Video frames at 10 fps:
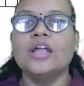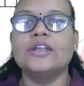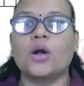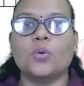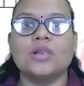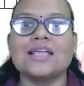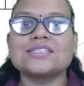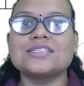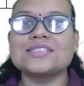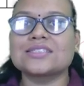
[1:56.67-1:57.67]
Now
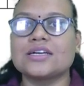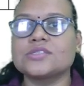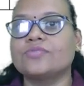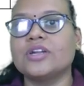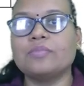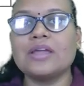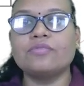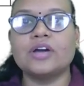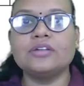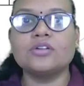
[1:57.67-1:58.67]
let's discuss one by
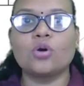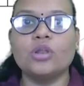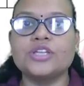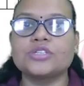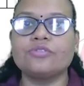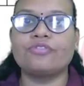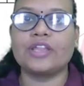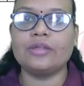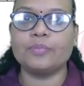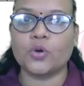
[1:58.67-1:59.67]
one collision
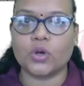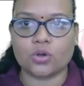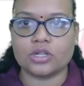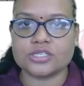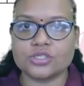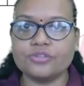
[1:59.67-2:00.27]
free protocols.